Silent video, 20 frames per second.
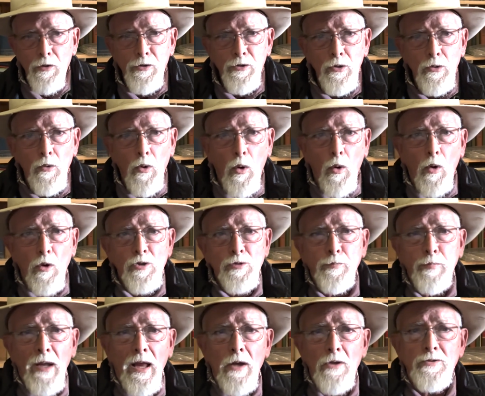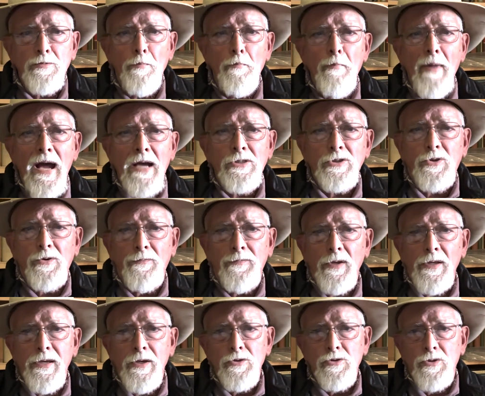new horse plows
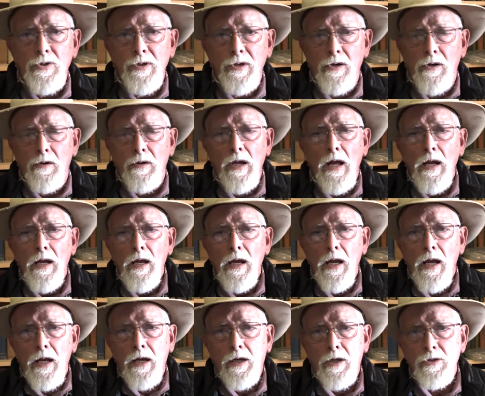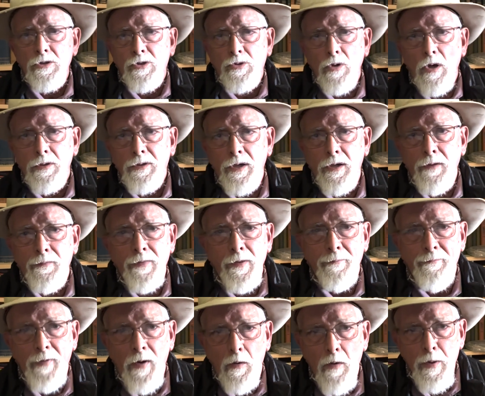masterfully engineered and constructed of the
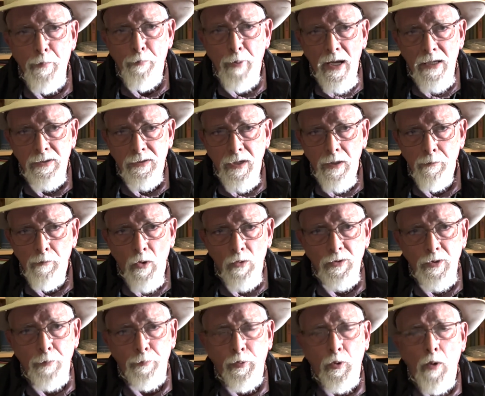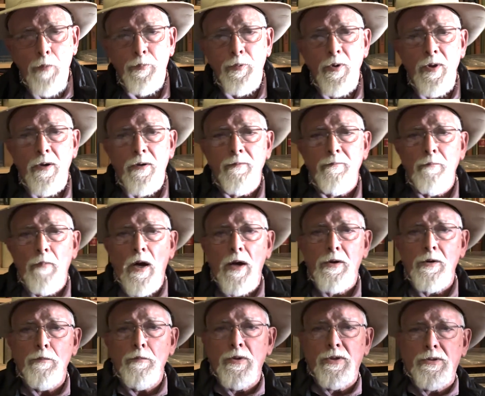very best and most appropriate of
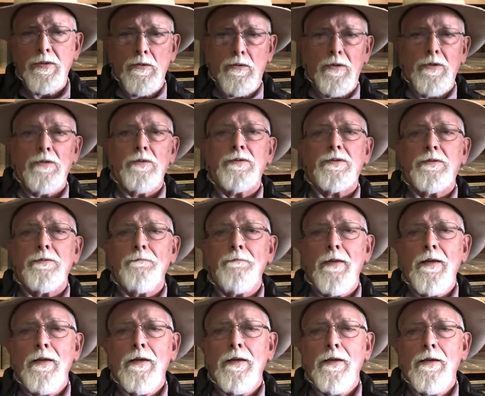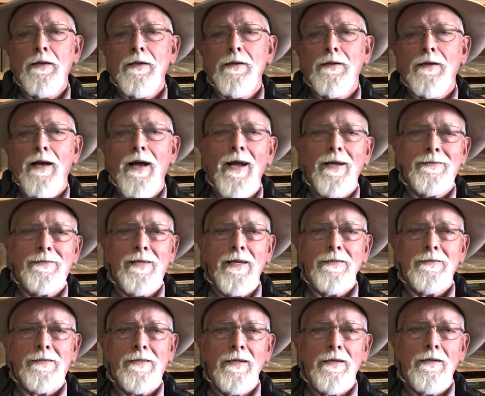modern materials.
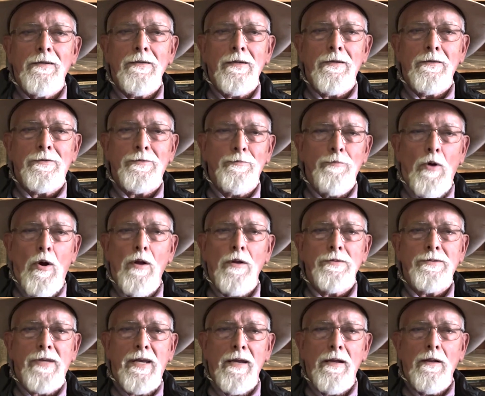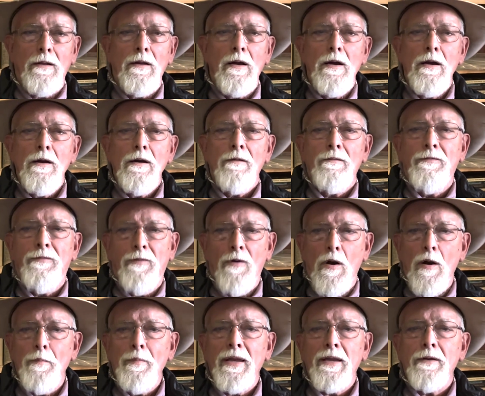Access to small-scale
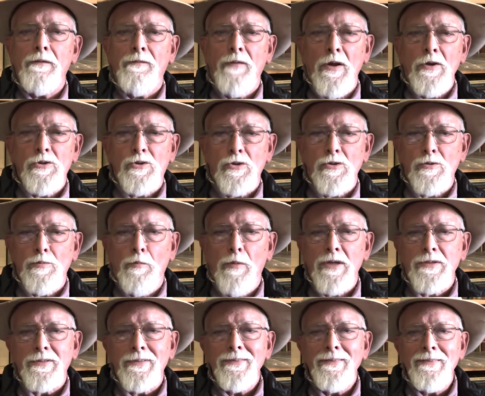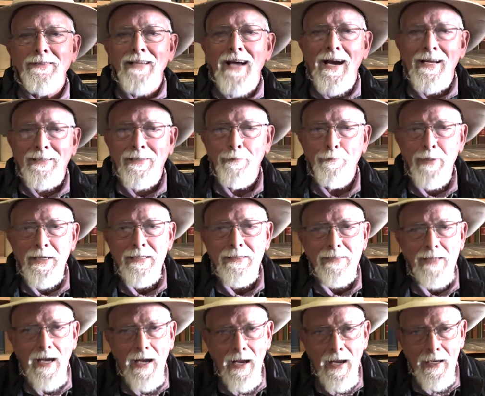farming adventures must not be
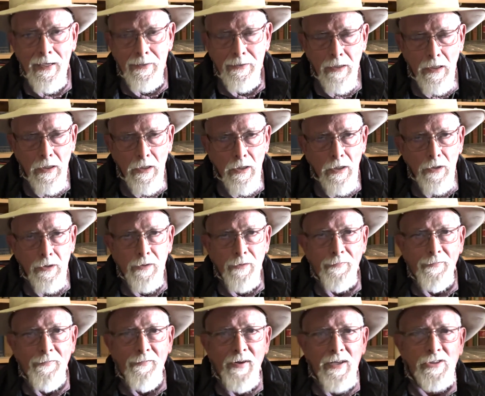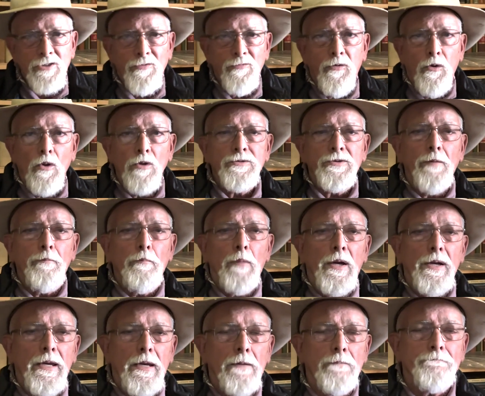tied to fistfuls of
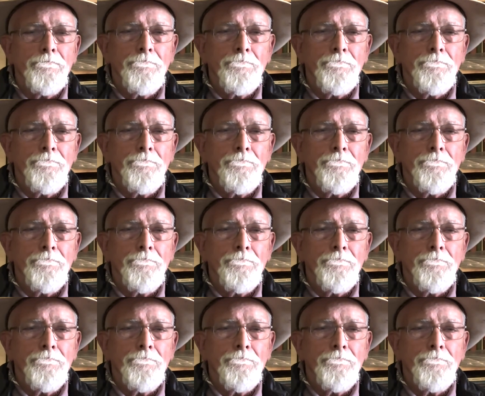money.